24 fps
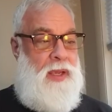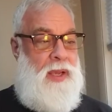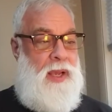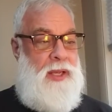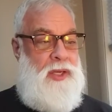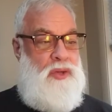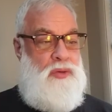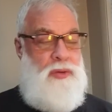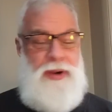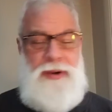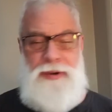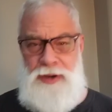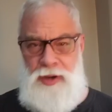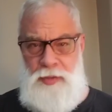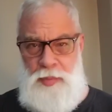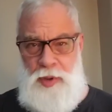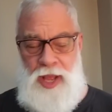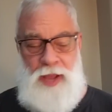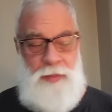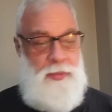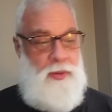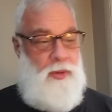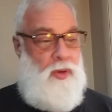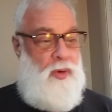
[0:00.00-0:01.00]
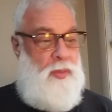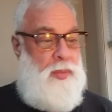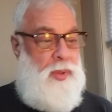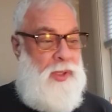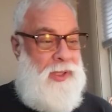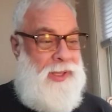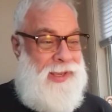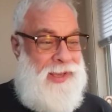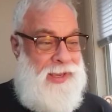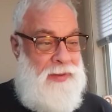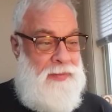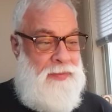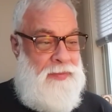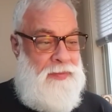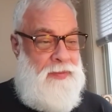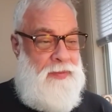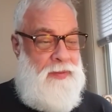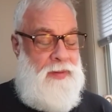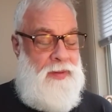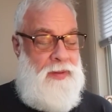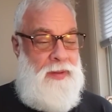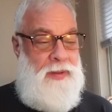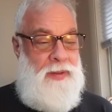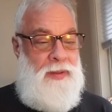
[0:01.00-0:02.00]
Contrary to popular
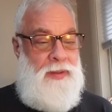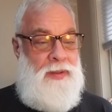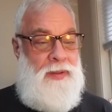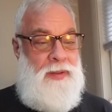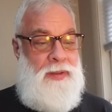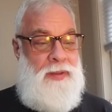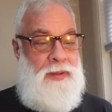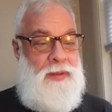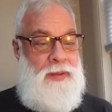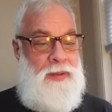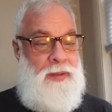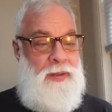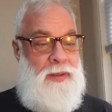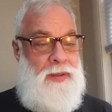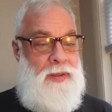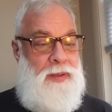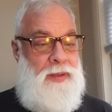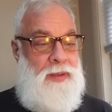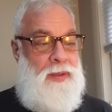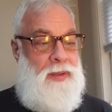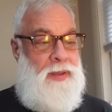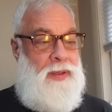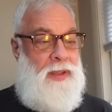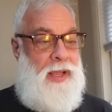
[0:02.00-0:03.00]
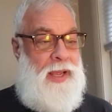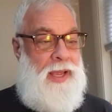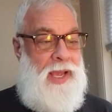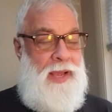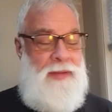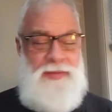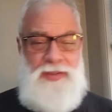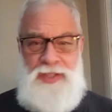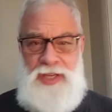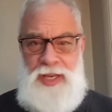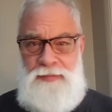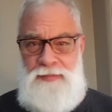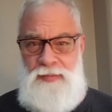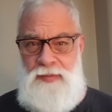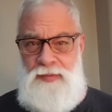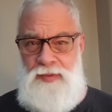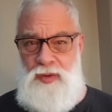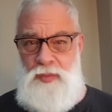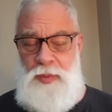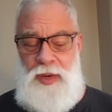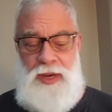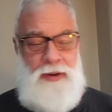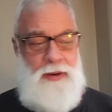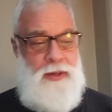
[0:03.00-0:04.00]
belief, I have saved a
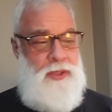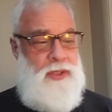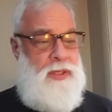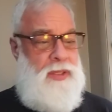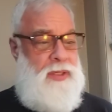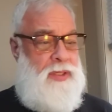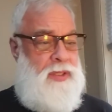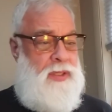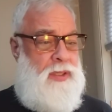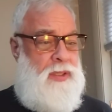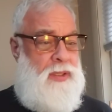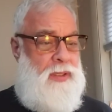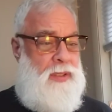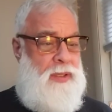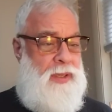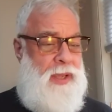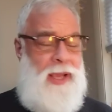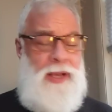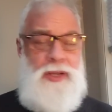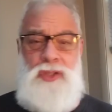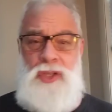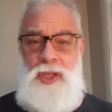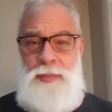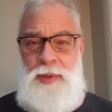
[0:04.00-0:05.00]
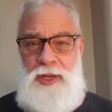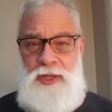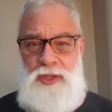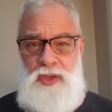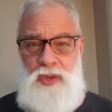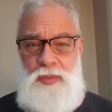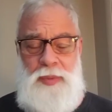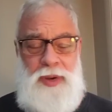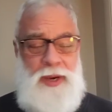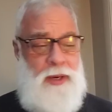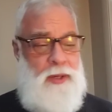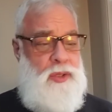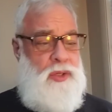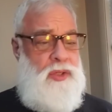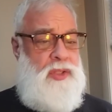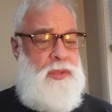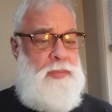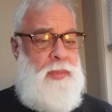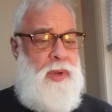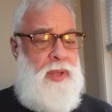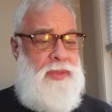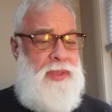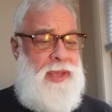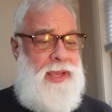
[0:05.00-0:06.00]
few marriages. Actually, about 2 marriages
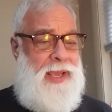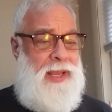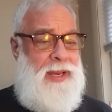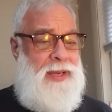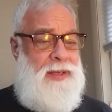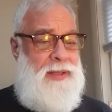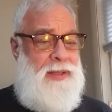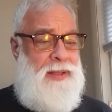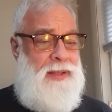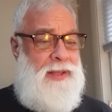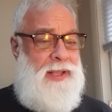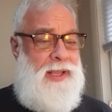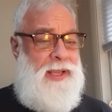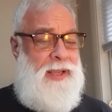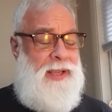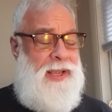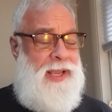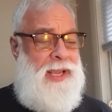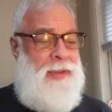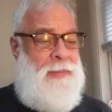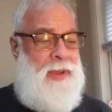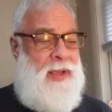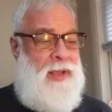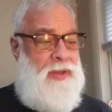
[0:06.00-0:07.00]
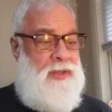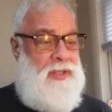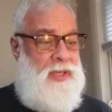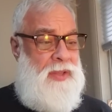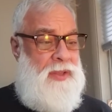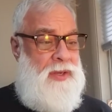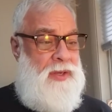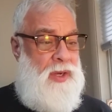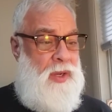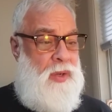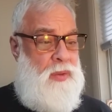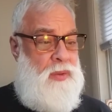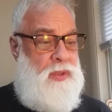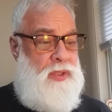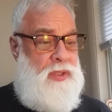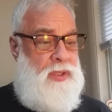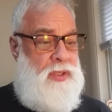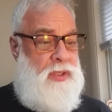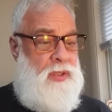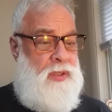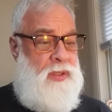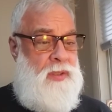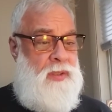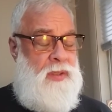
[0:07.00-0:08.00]
a month, I get the emails and the
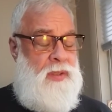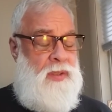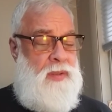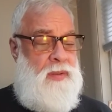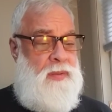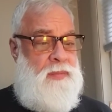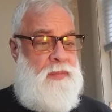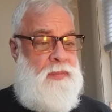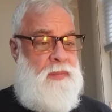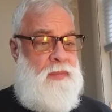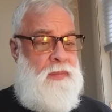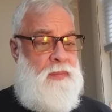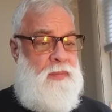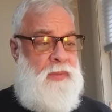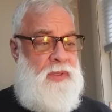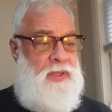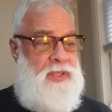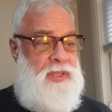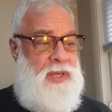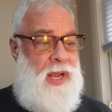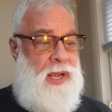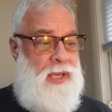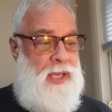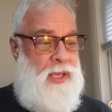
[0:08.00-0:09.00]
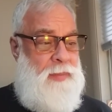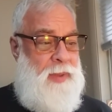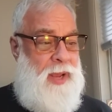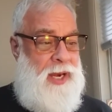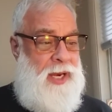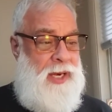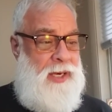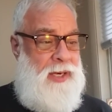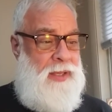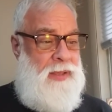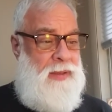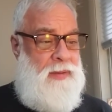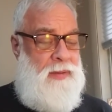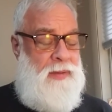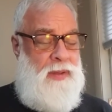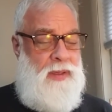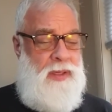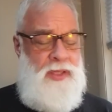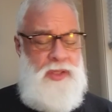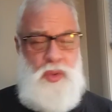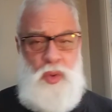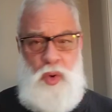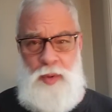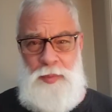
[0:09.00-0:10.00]
notes. It's documented,
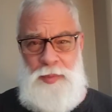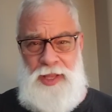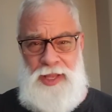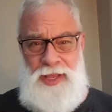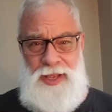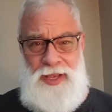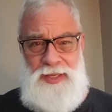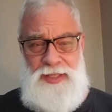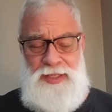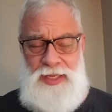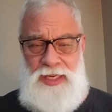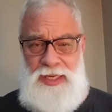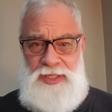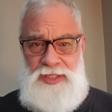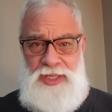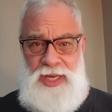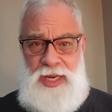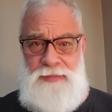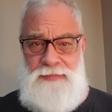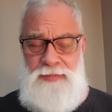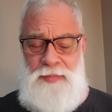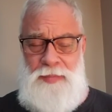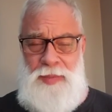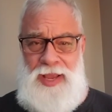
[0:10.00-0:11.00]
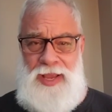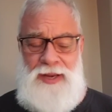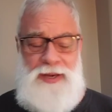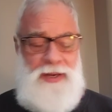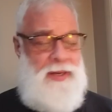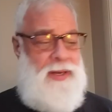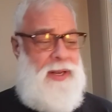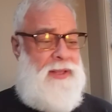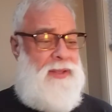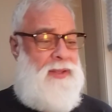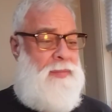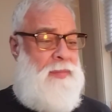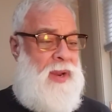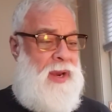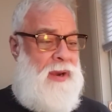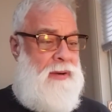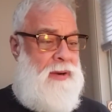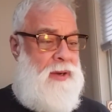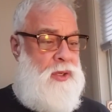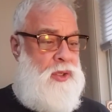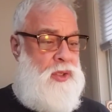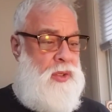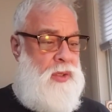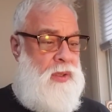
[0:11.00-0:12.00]
because normally I say save the man, not the
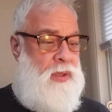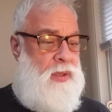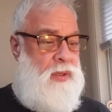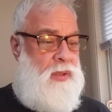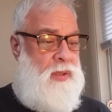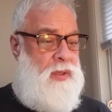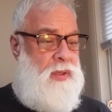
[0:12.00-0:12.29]
marriage.